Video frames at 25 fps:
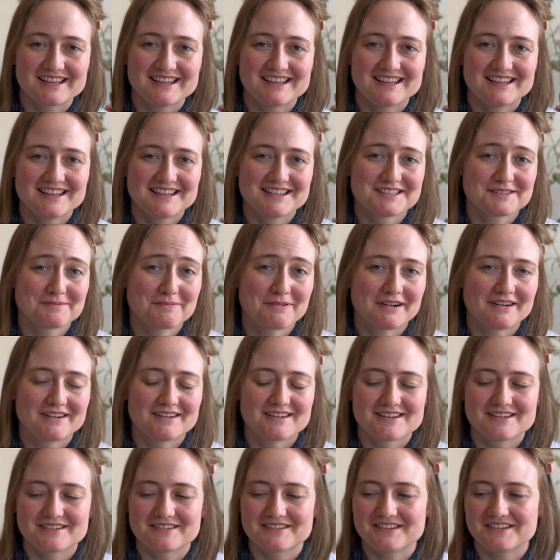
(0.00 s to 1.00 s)
is
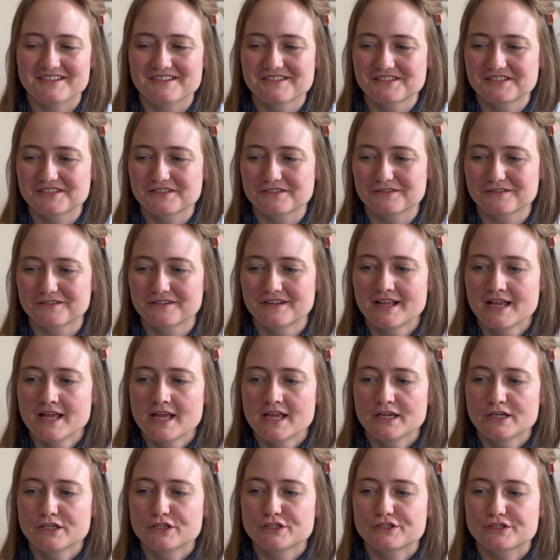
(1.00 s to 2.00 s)
apparently not used to.
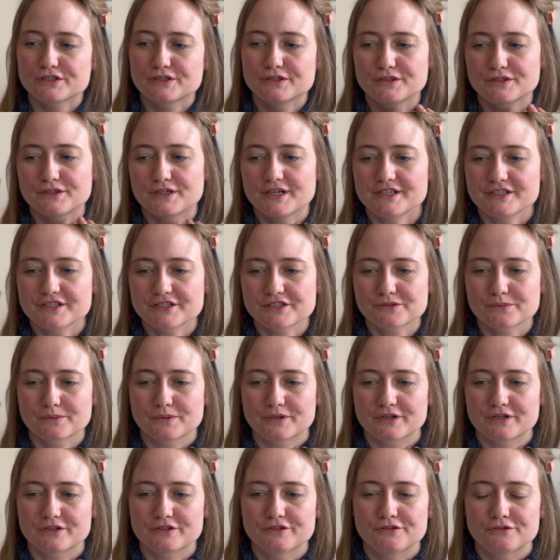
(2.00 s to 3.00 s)
So I just
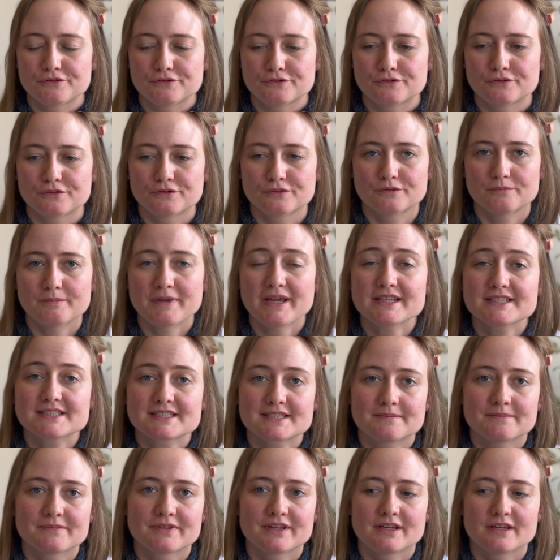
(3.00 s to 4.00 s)
wanted to make
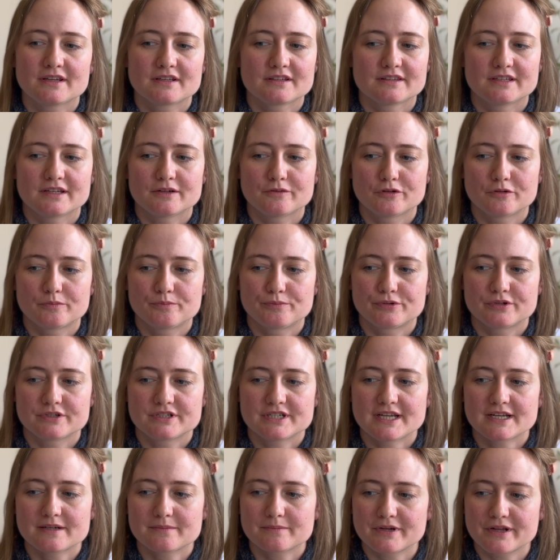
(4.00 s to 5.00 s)
something that would
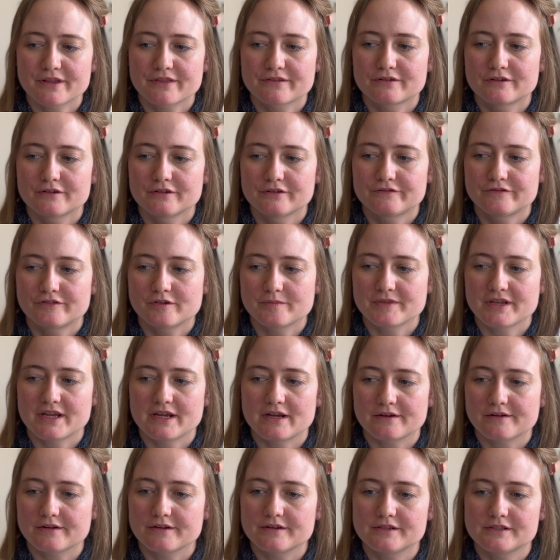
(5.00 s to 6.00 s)
protect my throat from the
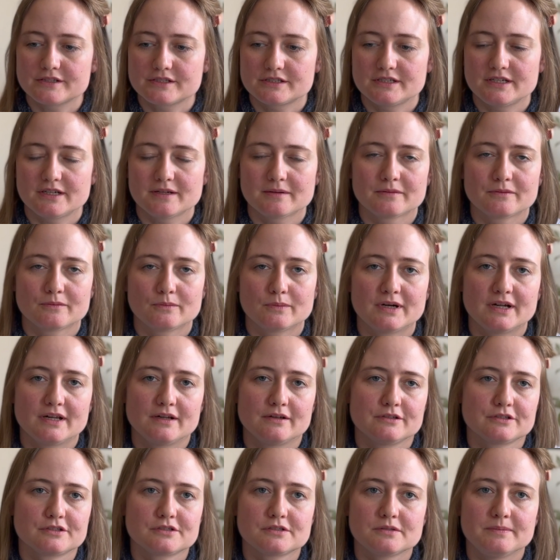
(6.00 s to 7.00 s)
air conditioning while
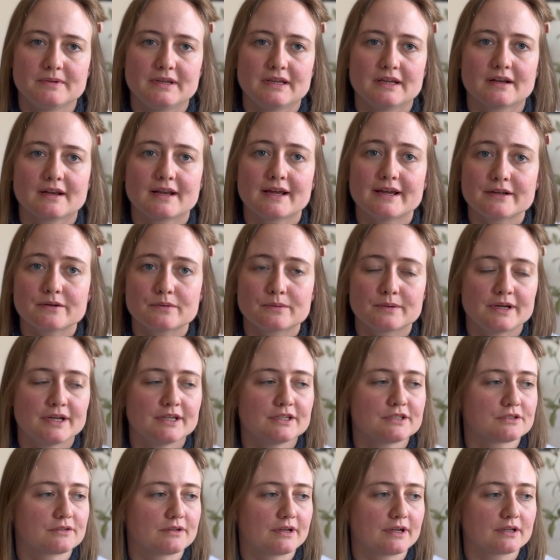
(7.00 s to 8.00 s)
also being
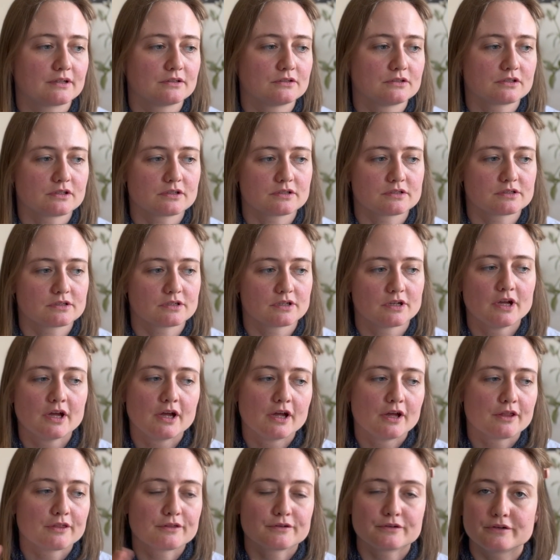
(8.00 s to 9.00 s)
lightweight, so I can just
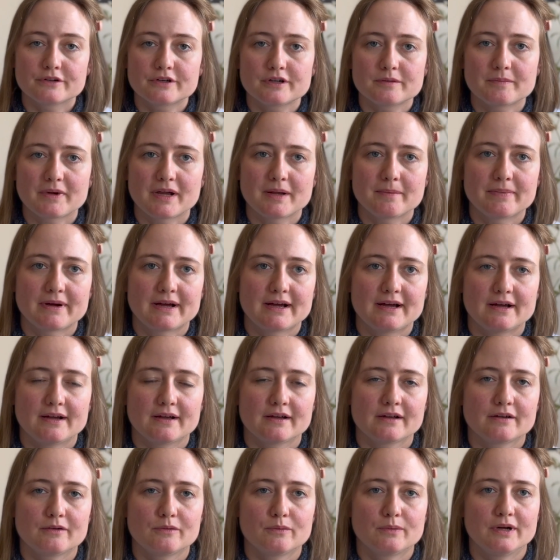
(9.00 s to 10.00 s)
throw it in my
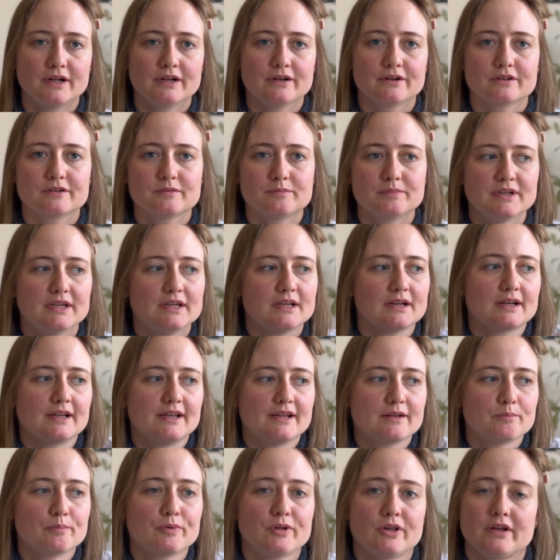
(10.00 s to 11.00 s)
bag while not being
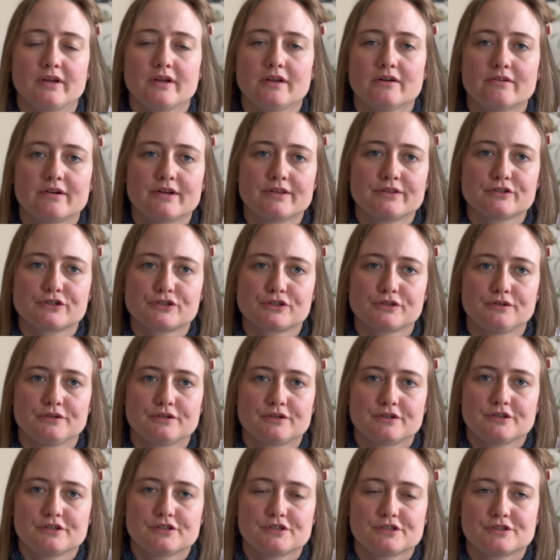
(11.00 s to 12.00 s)
like bulky around the
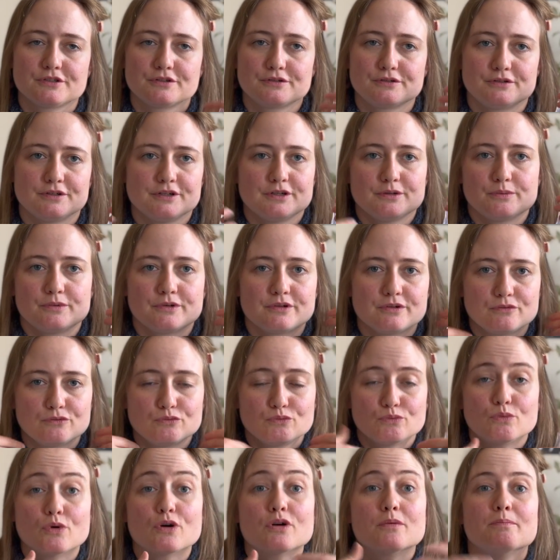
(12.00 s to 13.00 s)
shoulders, so it wouldn't
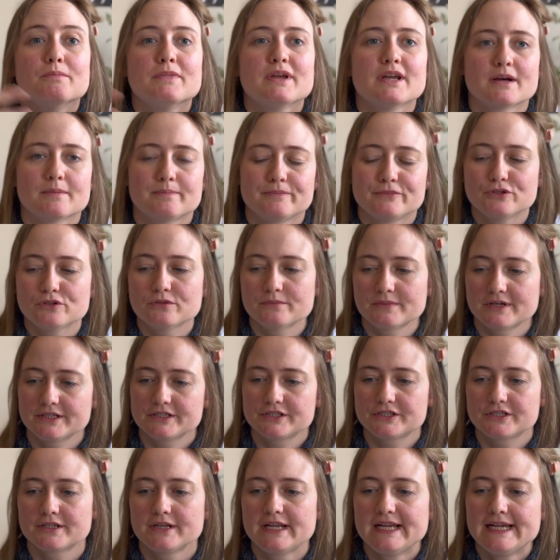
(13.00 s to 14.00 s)
warm me up too
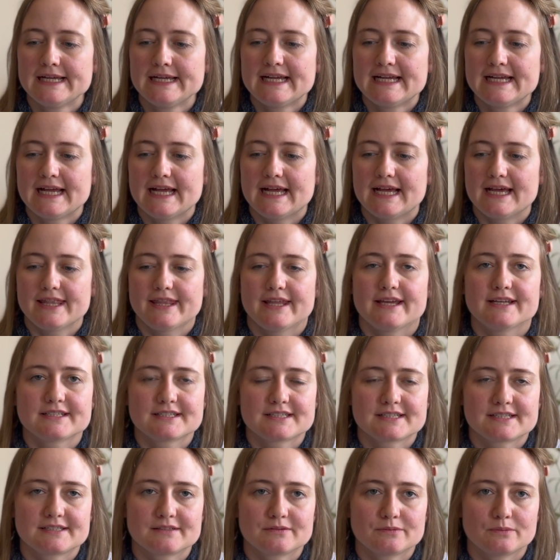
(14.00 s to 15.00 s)
much. And
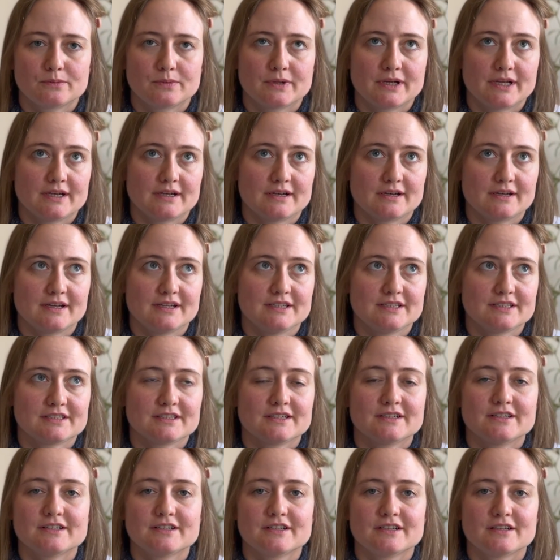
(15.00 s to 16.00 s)
that's when I
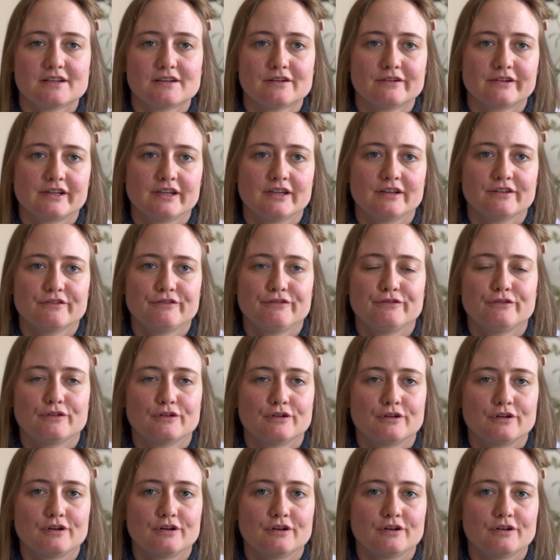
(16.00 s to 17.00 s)
started looking
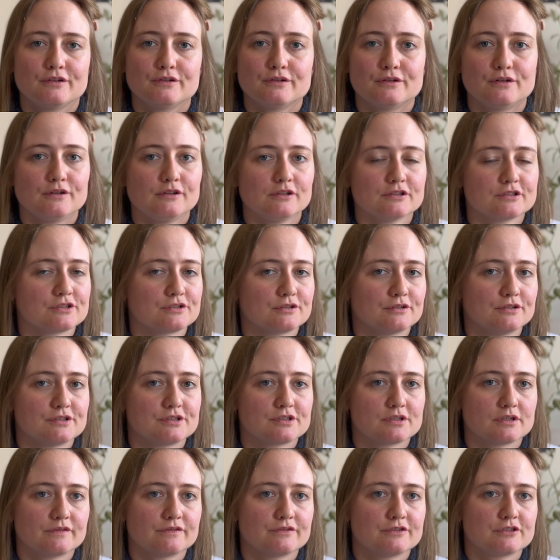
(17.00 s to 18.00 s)
for all sorts
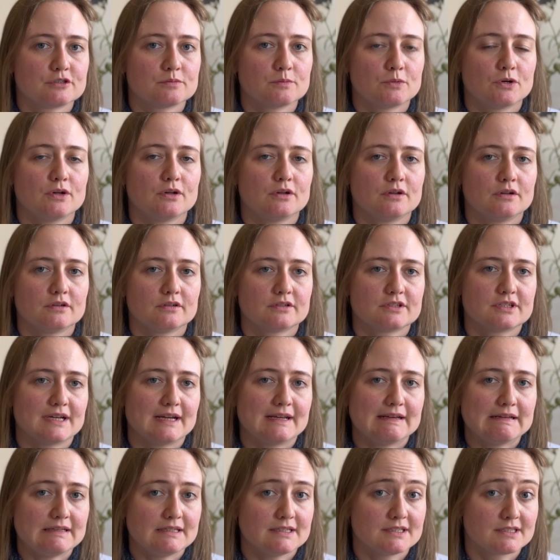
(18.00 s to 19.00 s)
of small,
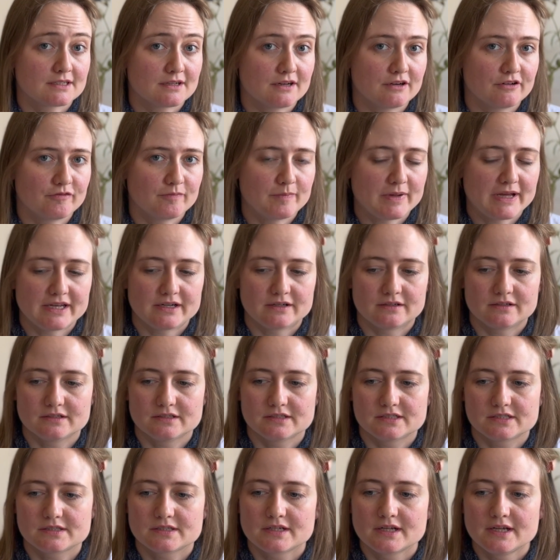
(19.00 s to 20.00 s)
tiny scarf
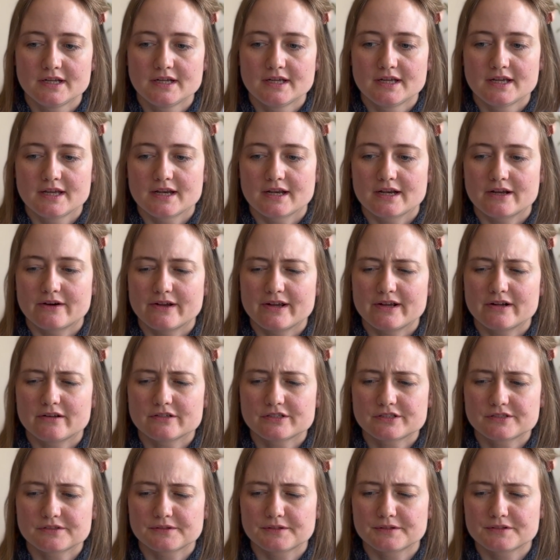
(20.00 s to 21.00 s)
patterns. Now I
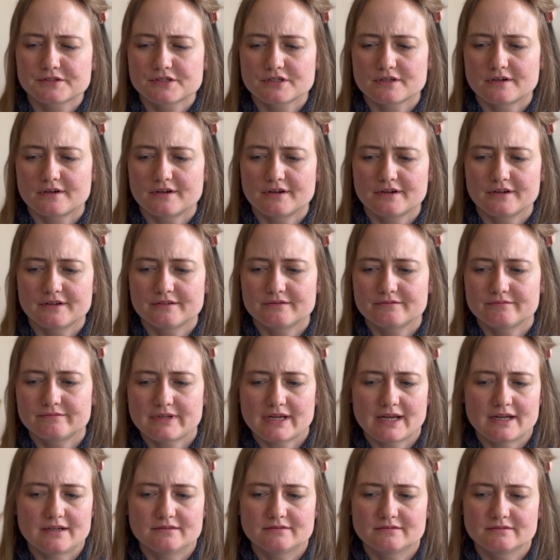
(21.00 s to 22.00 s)
also saw,
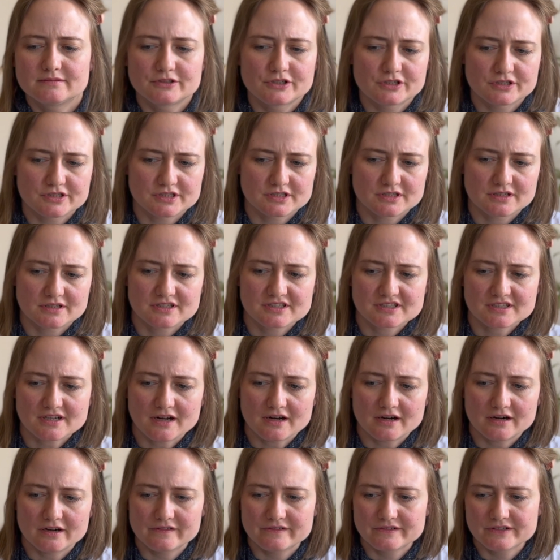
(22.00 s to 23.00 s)
just
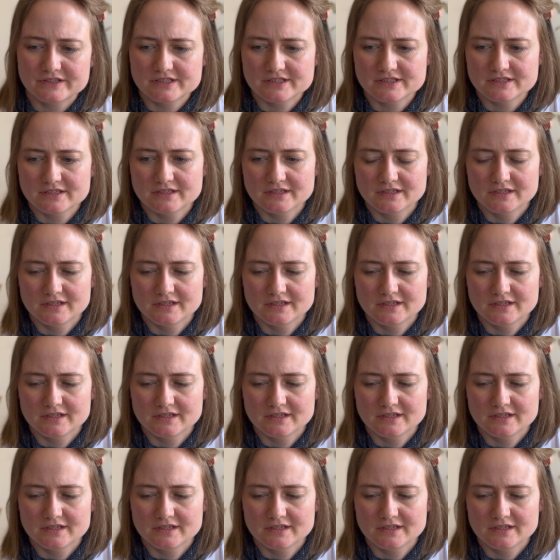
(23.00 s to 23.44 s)
scarves.